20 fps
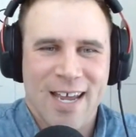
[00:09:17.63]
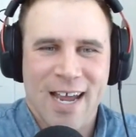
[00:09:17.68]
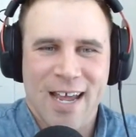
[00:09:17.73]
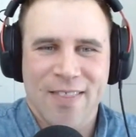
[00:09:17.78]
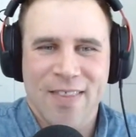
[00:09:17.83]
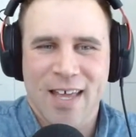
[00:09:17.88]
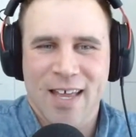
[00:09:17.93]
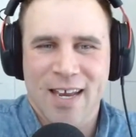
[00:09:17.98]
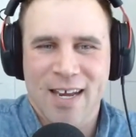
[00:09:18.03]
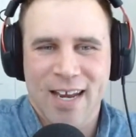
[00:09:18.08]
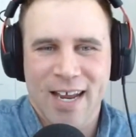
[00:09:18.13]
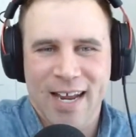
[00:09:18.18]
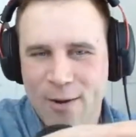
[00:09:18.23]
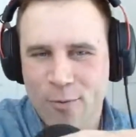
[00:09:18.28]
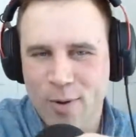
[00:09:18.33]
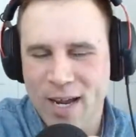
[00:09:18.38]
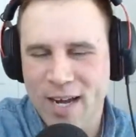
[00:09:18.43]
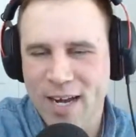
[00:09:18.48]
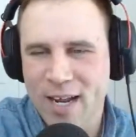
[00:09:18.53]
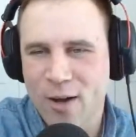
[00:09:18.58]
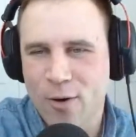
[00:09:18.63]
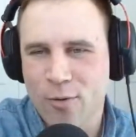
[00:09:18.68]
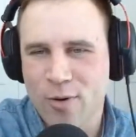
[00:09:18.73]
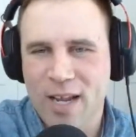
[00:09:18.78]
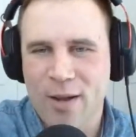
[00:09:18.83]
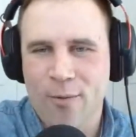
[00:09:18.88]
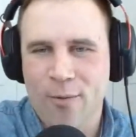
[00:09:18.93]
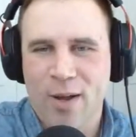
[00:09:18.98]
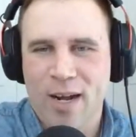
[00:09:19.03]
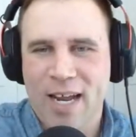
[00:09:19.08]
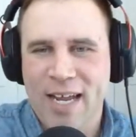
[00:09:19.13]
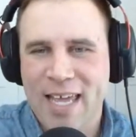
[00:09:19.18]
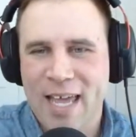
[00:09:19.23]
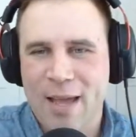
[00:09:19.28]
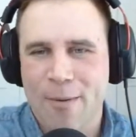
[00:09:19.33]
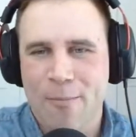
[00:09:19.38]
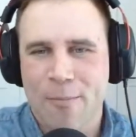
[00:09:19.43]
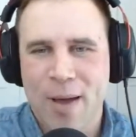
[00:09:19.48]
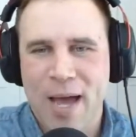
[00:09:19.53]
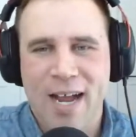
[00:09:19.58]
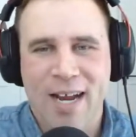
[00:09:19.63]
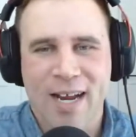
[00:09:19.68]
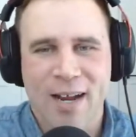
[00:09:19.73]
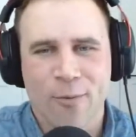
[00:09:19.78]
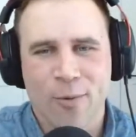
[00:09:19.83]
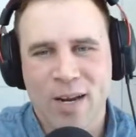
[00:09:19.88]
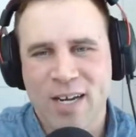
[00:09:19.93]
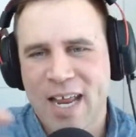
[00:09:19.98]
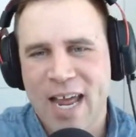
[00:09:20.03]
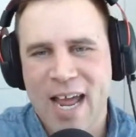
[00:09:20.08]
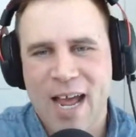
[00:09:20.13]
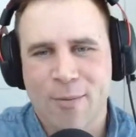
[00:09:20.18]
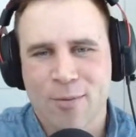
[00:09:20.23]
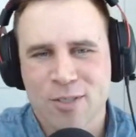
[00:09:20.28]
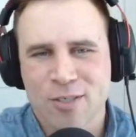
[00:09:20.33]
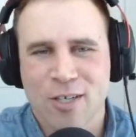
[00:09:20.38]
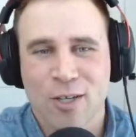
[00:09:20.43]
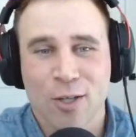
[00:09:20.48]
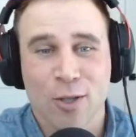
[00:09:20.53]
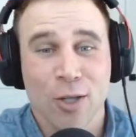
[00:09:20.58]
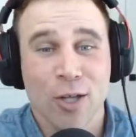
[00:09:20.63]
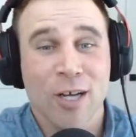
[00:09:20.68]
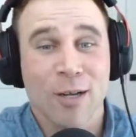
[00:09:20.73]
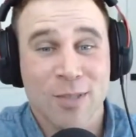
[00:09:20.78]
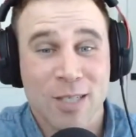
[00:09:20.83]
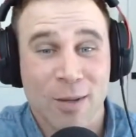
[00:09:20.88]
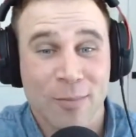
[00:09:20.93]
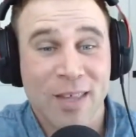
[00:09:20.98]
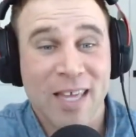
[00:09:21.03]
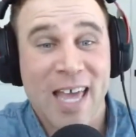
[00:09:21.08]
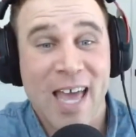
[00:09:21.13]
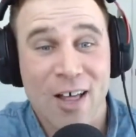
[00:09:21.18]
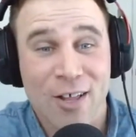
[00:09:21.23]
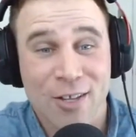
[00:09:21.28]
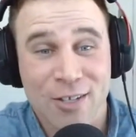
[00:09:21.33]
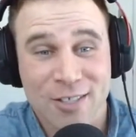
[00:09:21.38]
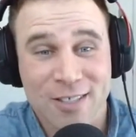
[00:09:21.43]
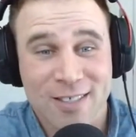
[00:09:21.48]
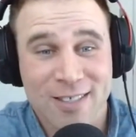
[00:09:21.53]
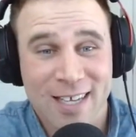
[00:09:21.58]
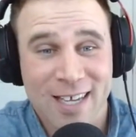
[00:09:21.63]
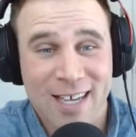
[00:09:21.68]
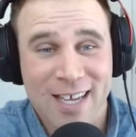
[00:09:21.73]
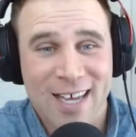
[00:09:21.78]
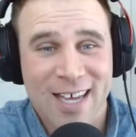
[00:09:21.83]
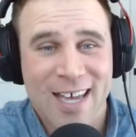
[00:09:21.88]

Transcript: And then I went out and when I came back, I went to Amazon to look up something else